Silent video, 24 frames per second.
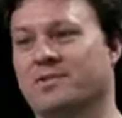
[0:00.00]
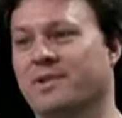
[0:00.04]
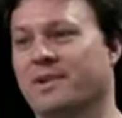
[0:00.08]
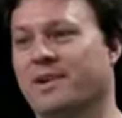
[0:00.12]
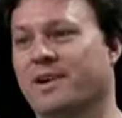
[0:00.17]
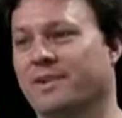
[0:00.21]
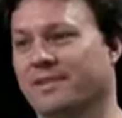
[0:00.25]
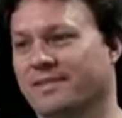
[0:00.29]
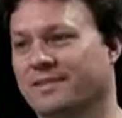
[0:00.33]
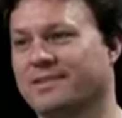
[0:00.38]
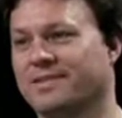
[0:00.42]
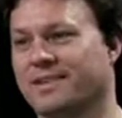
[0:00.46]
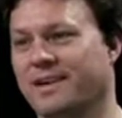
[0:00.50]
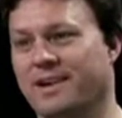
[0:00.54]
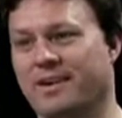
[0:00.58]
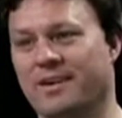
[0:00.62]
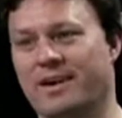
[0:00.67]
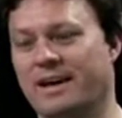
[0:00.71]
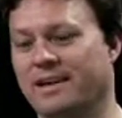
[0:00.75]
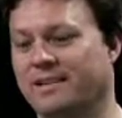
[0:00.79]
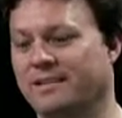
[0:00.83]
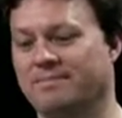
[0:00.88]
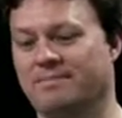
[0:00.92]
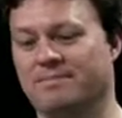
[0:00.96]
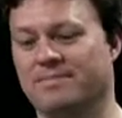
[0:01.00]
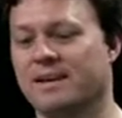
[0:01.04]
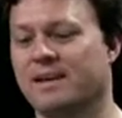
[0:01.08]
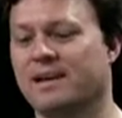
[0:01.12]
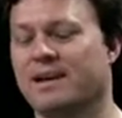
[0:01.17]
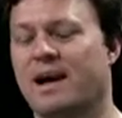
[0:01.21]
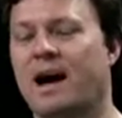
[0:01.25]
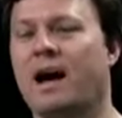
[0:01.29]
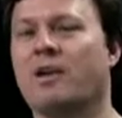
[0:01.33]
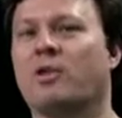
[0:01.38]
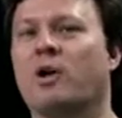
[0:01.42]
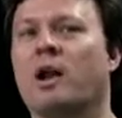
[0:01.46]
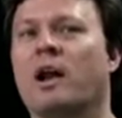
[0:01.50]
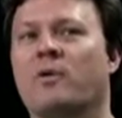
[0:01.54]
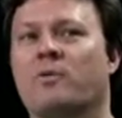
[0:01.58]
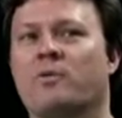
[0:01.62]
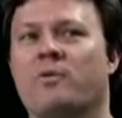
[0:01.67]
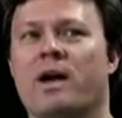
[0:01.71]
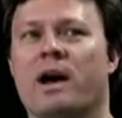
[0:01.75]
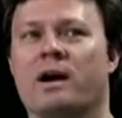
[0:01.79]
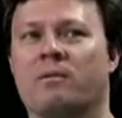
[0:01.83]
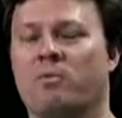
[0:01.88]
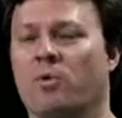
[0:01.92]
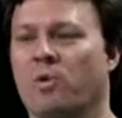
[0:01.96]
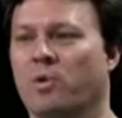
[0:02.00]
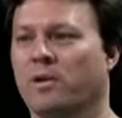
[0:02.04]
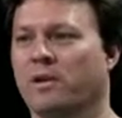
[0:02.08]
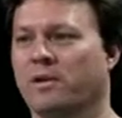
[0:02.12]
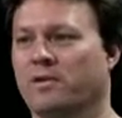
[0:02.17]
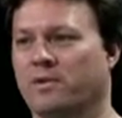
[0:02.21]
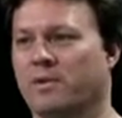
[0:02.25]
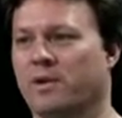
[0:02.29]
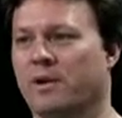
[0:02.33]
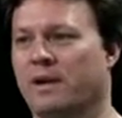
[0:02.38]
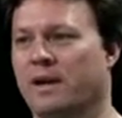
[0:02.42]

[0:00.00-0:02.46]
you know. Yeah. So I thought I'd react poorly to it,